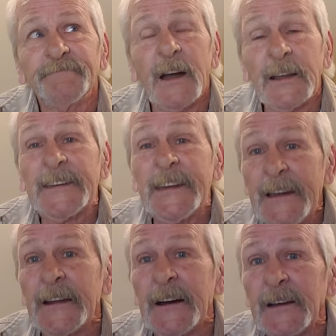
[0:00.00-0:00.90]
I
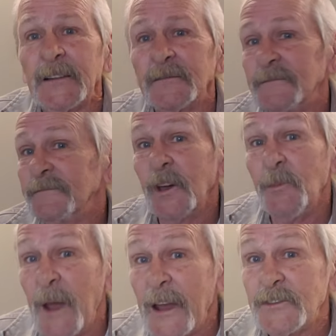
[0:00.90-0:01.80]
cannot
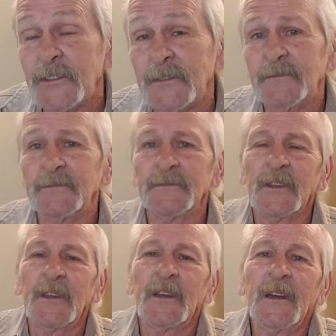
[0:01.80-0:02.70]
imagine
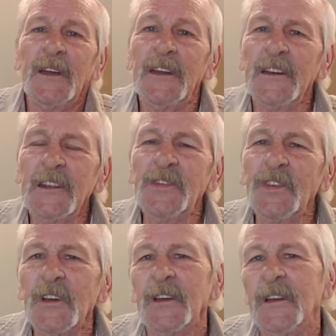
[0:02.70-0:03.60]

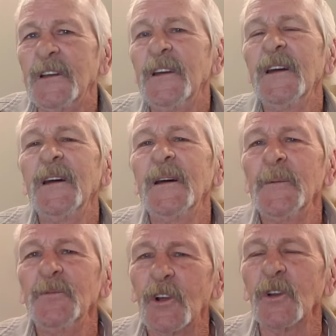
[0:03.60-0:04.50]
anything,
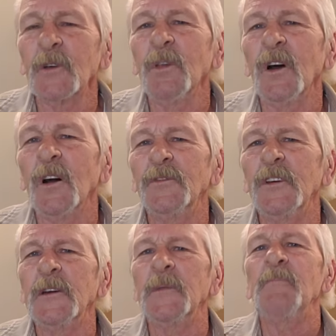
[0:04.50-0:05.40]
dearly
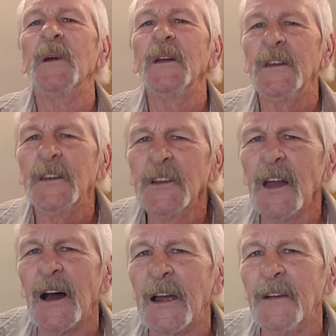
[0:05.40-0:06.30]
beloved, in, in
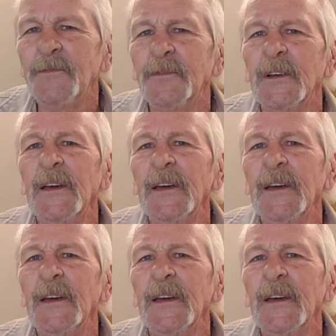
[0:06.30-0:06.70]
life.